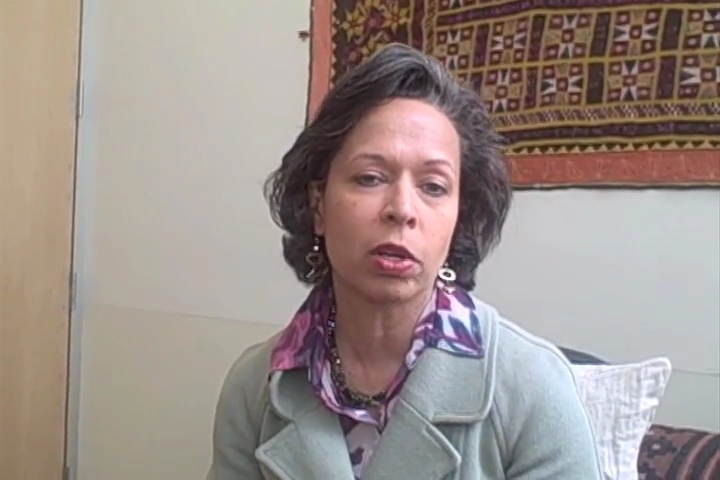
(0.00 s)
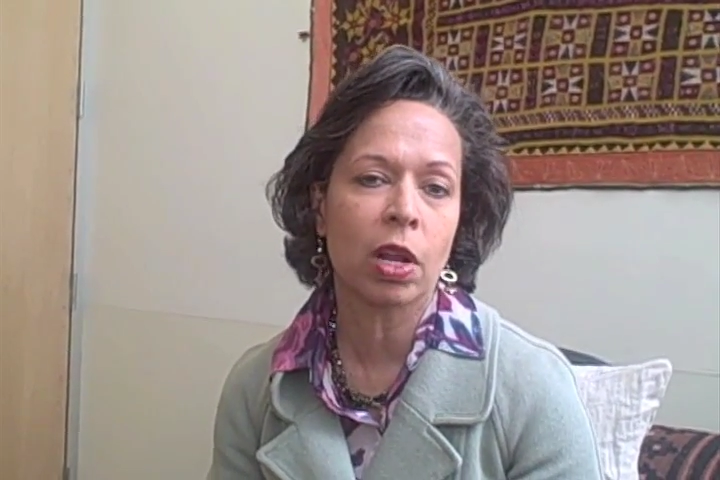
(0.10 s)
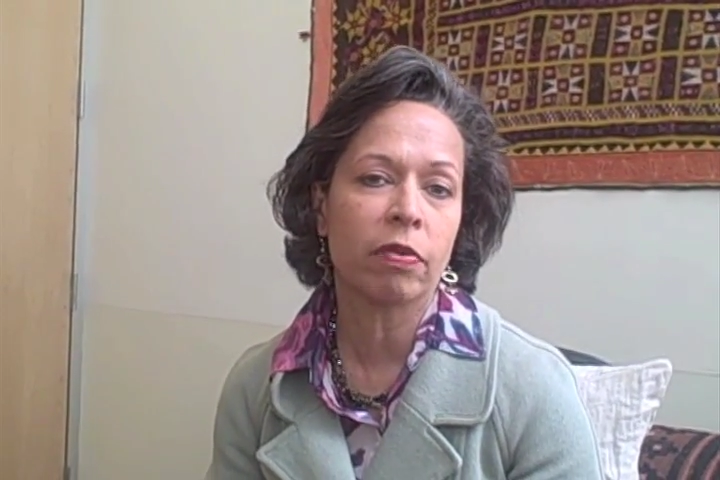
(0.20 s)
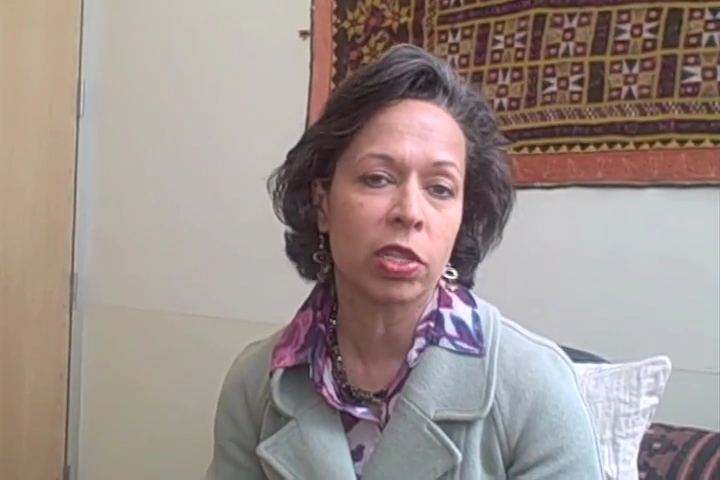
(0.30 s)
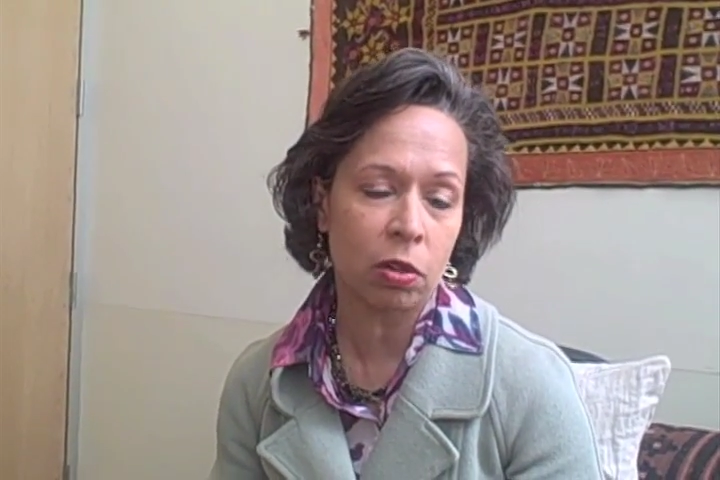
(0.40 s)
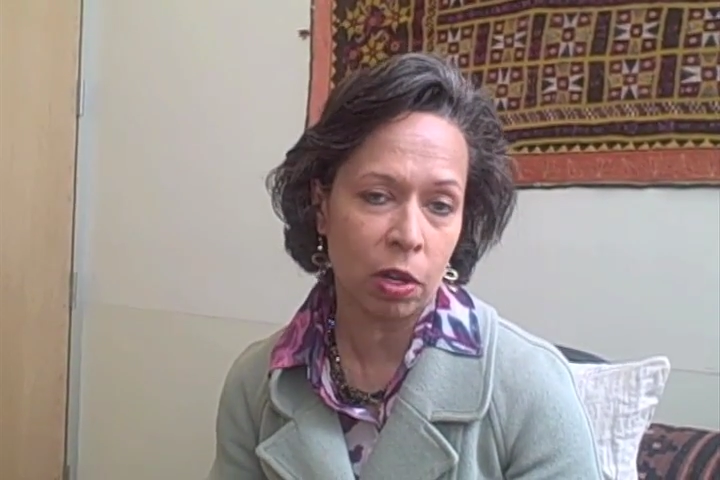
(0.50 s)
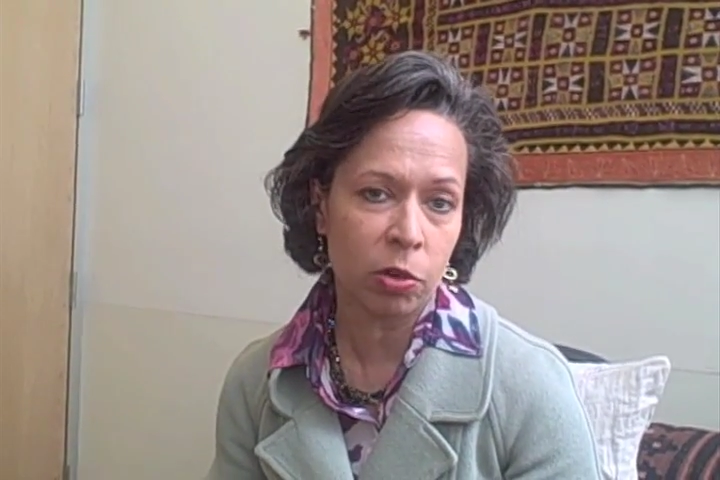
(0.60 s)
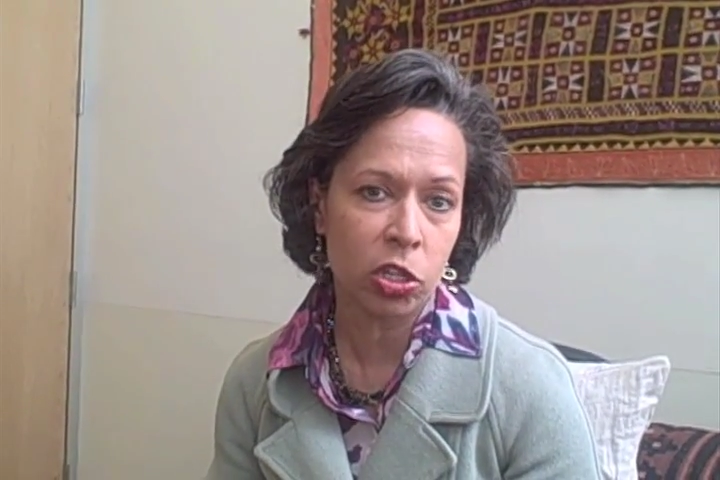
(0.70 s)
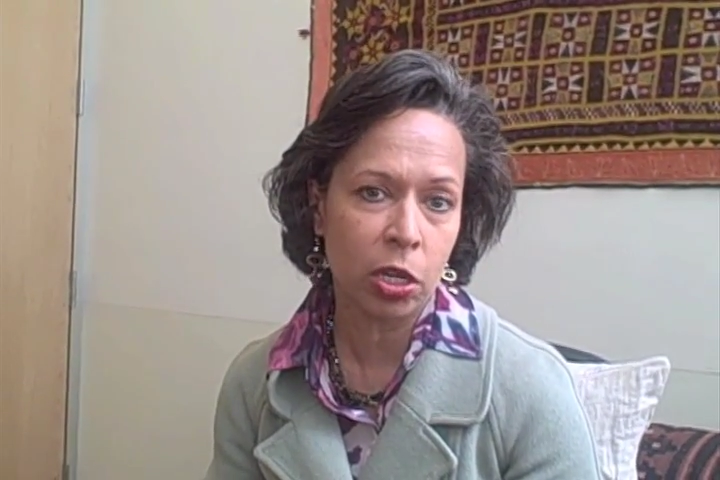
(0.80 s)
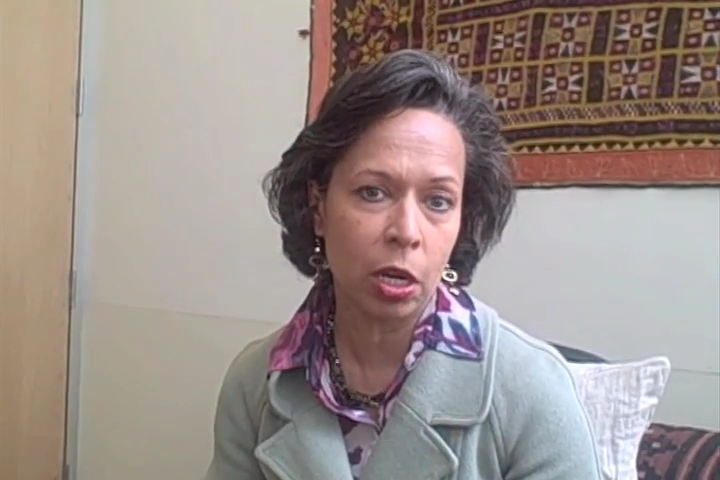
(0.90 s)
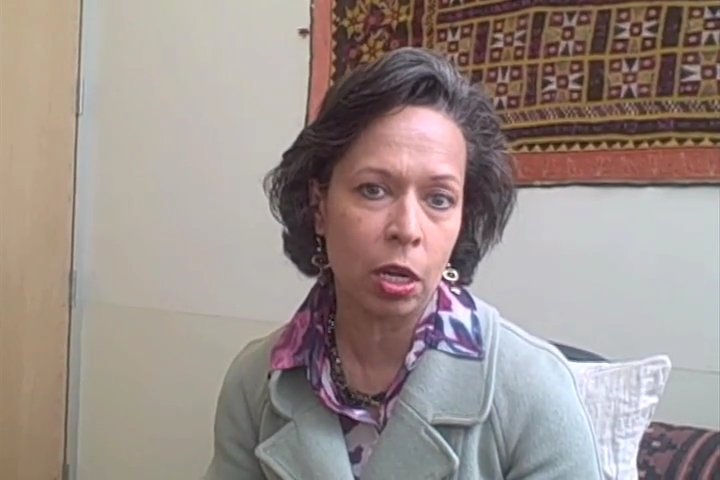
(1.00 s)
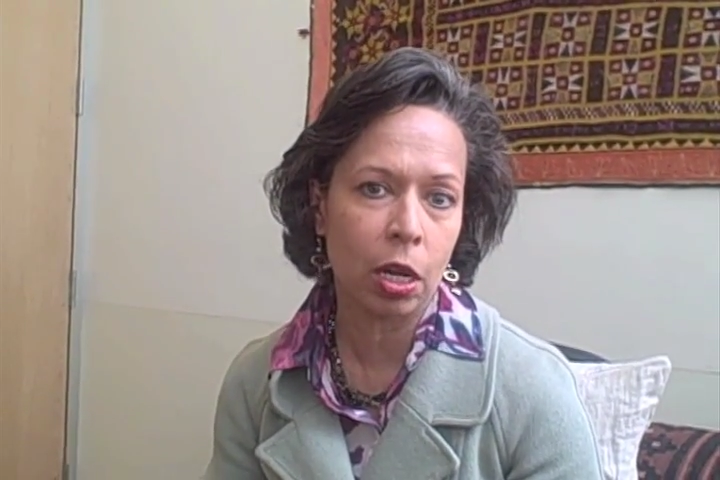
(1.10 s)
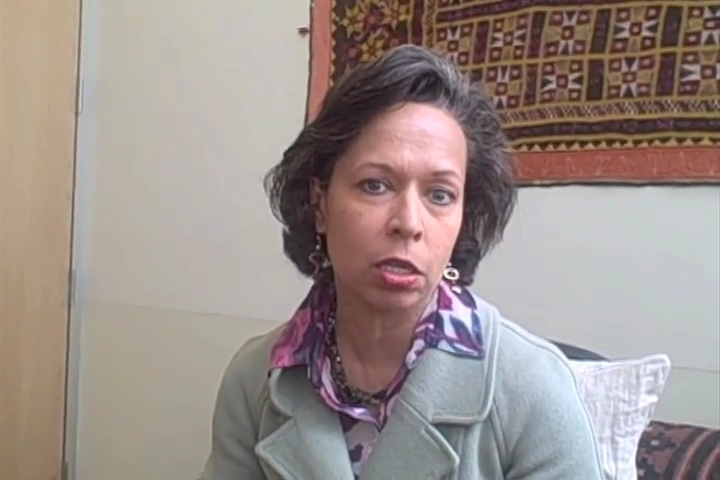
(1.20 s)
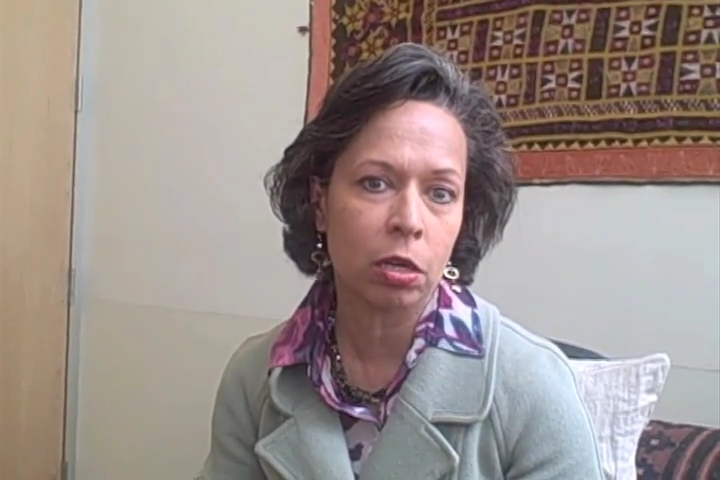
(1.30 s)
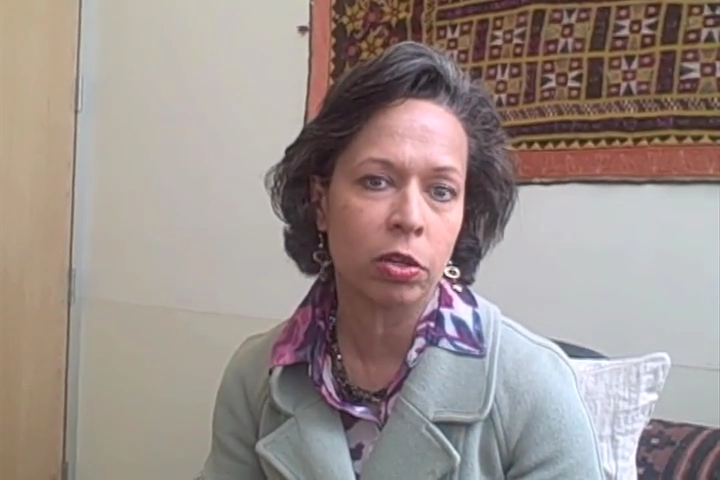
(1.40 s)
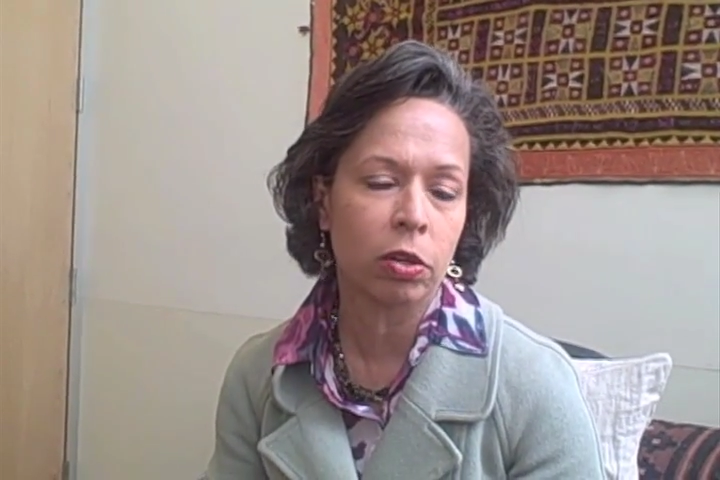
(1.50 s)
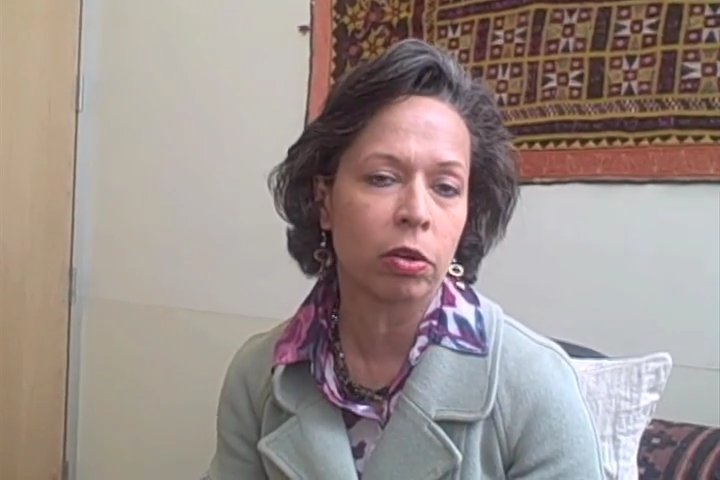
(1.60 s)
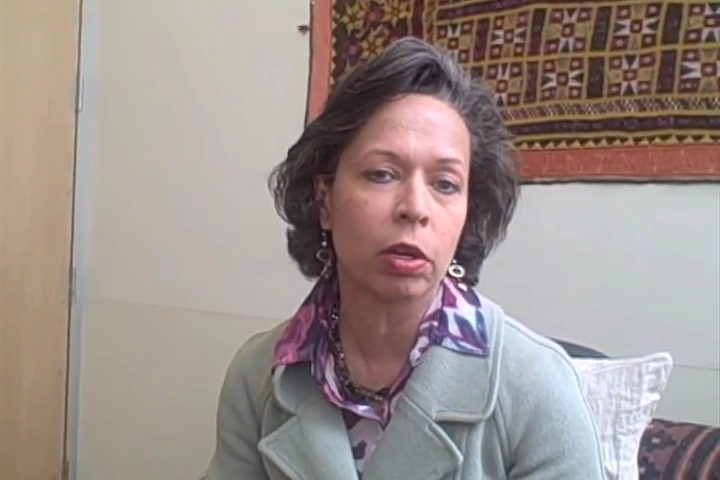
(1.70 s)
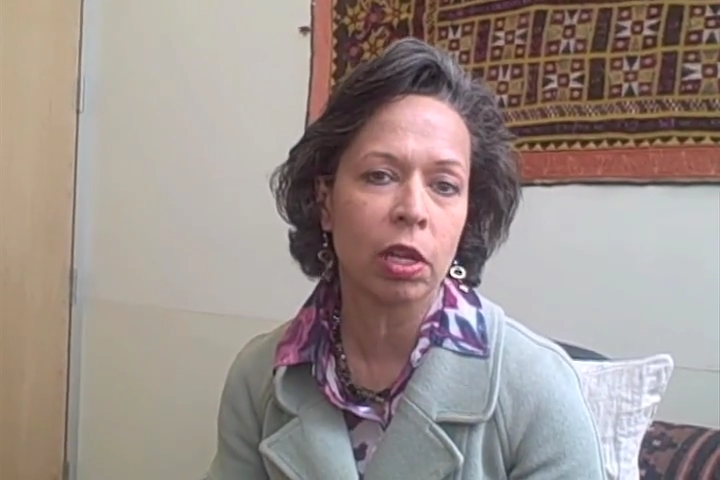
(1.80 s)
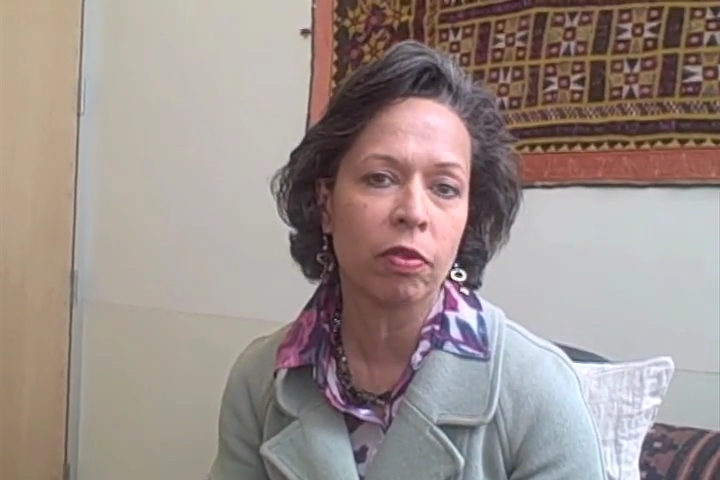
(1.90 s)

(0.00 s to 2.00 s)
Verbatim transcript: could have a sewing machine and start to earn a